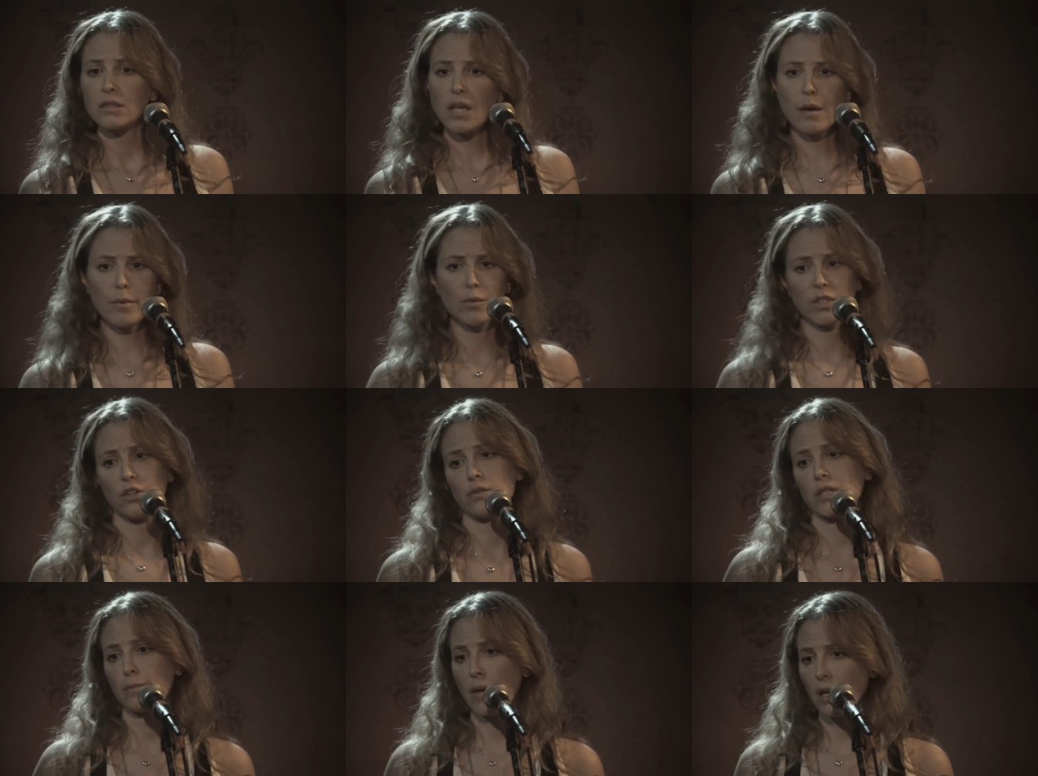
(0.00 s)
Tell me what you
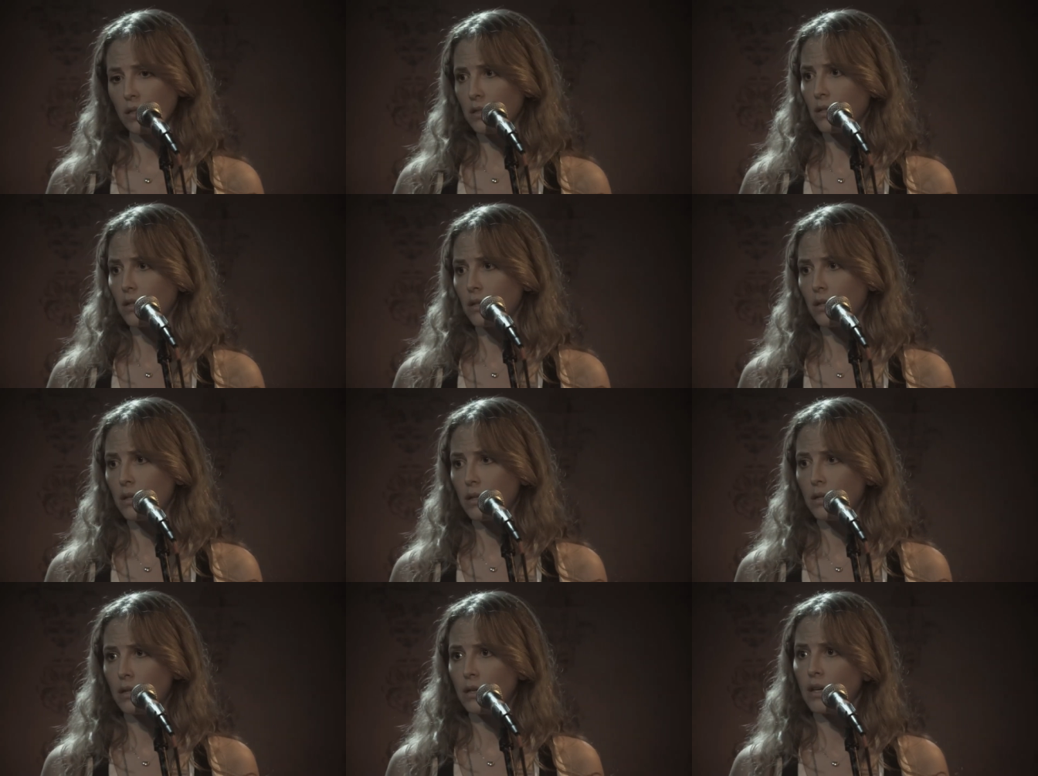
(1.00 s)
expect.
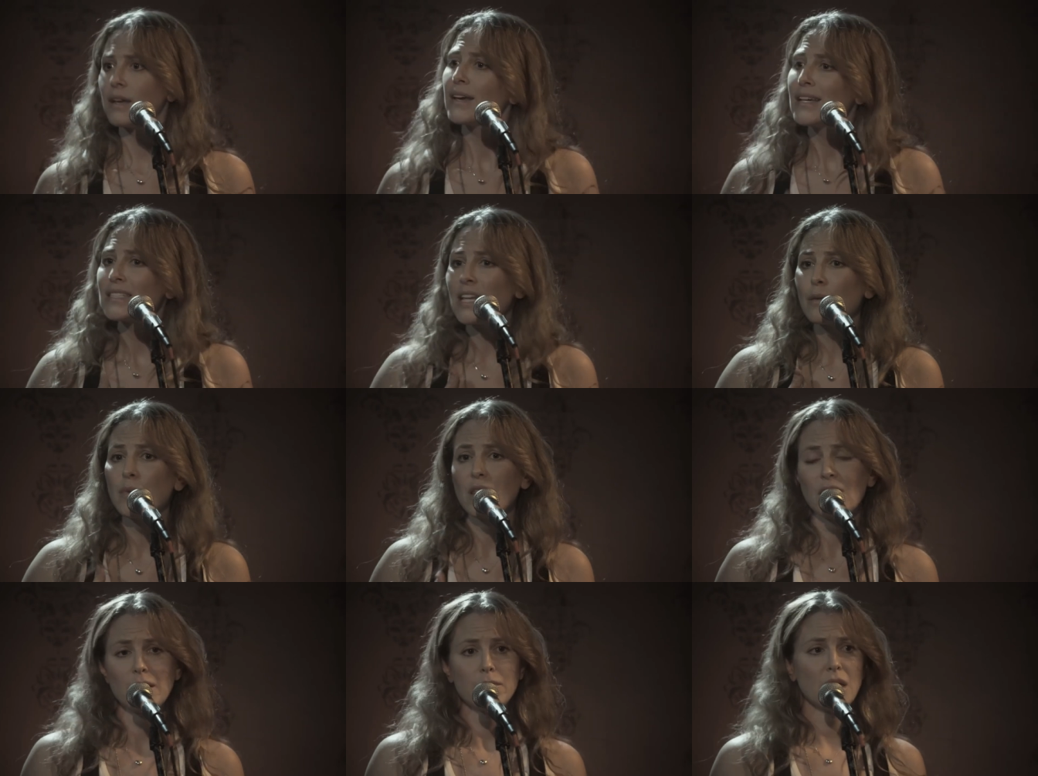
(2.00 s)
Tell me
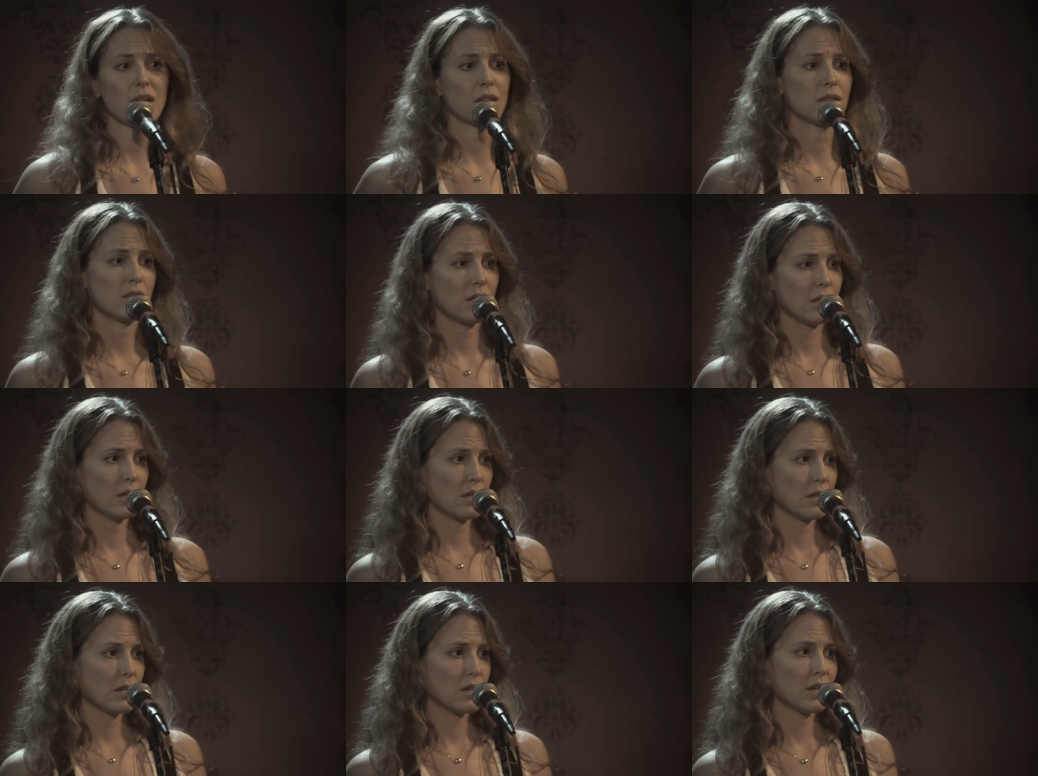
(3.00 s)
that I'm next.
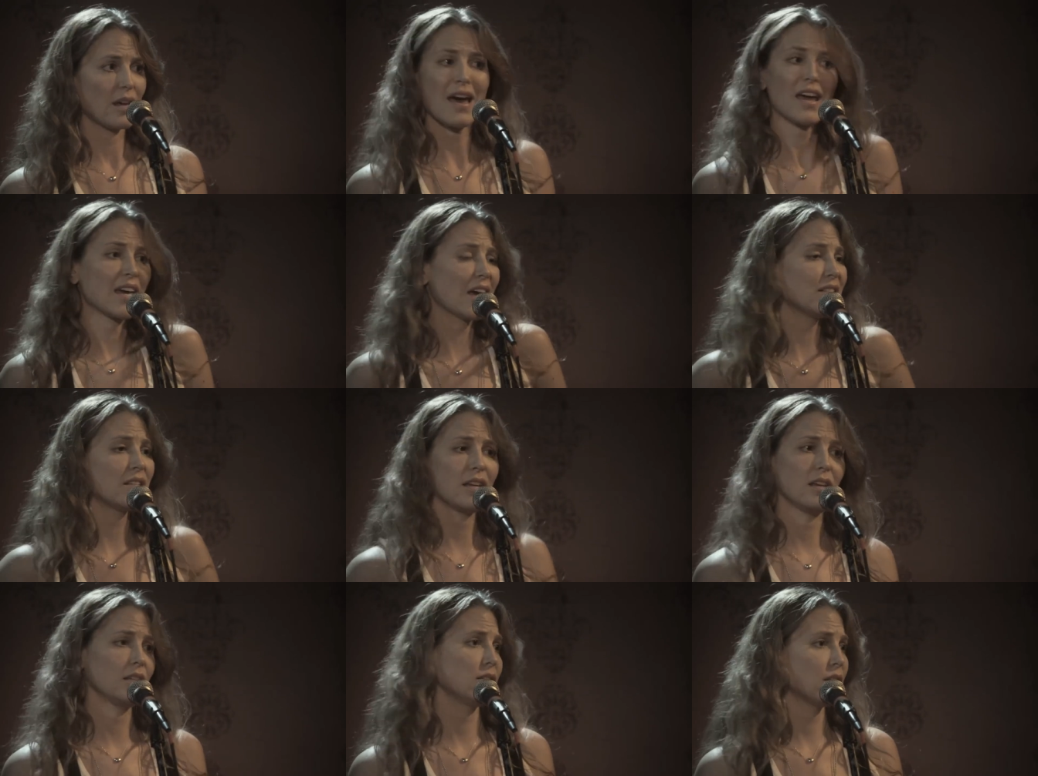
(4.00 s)
I got to
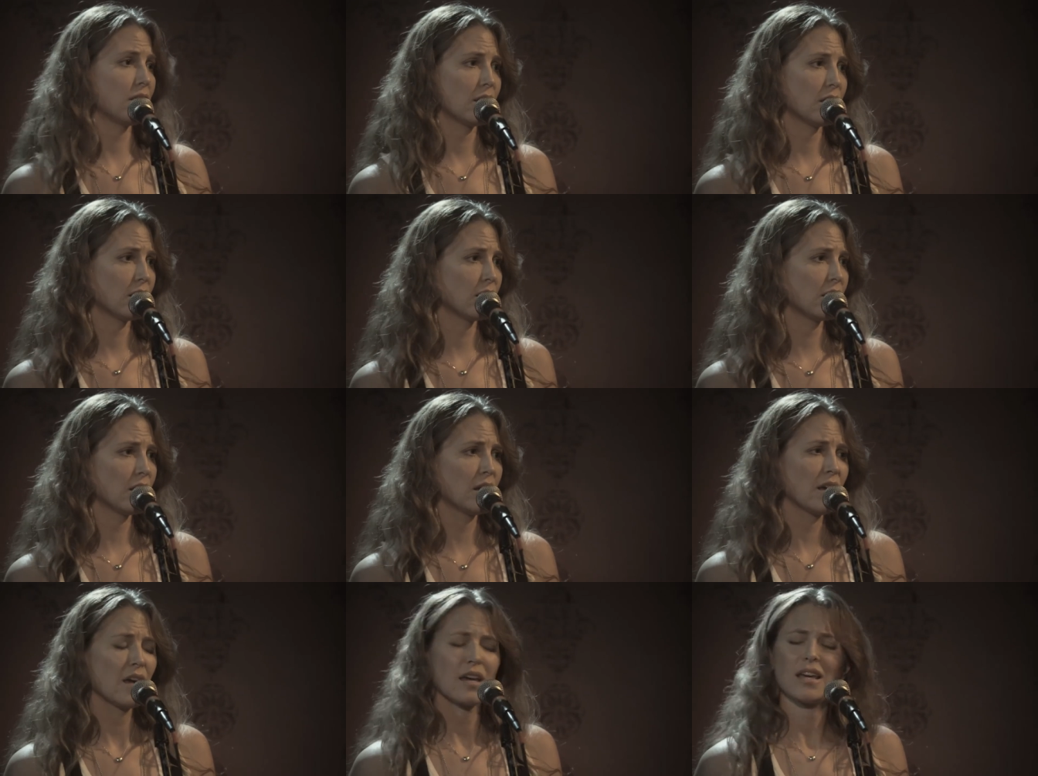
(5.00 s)
eat.
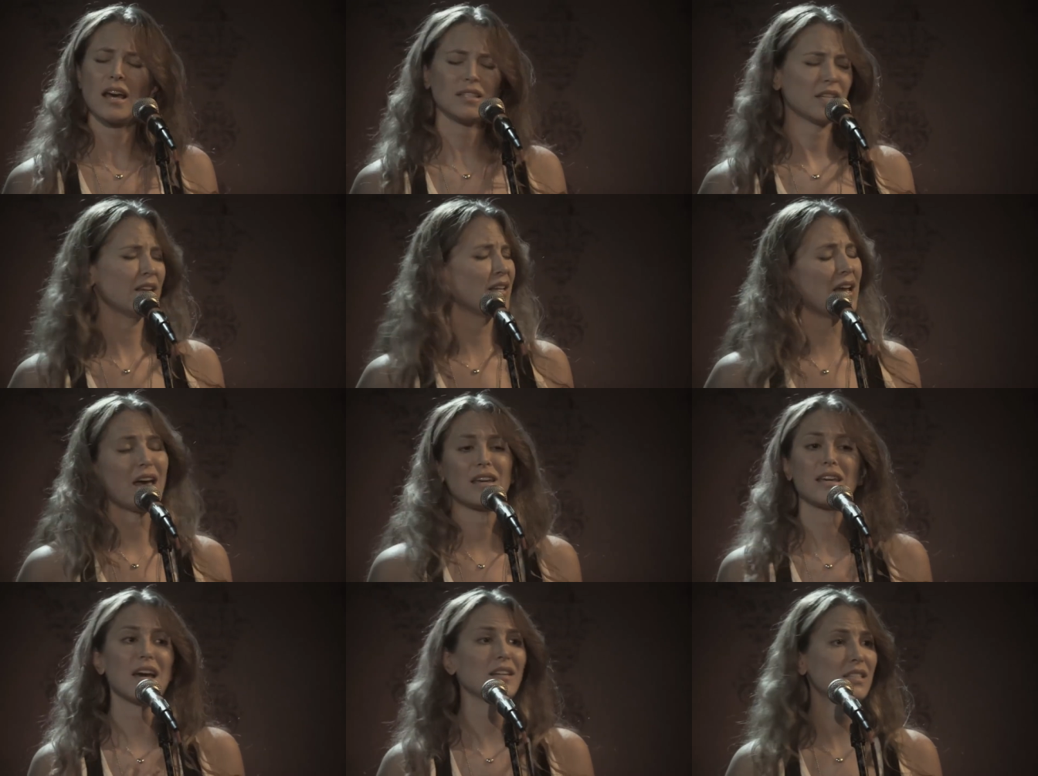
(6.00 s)
Got to eat, I
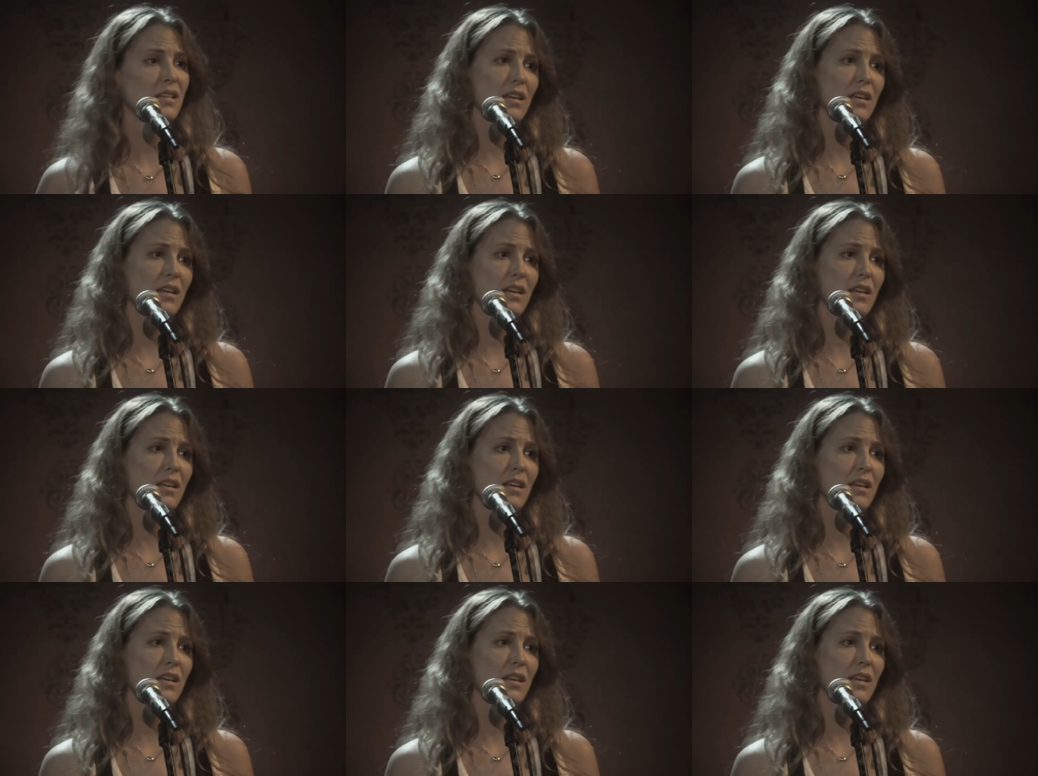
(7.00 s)
got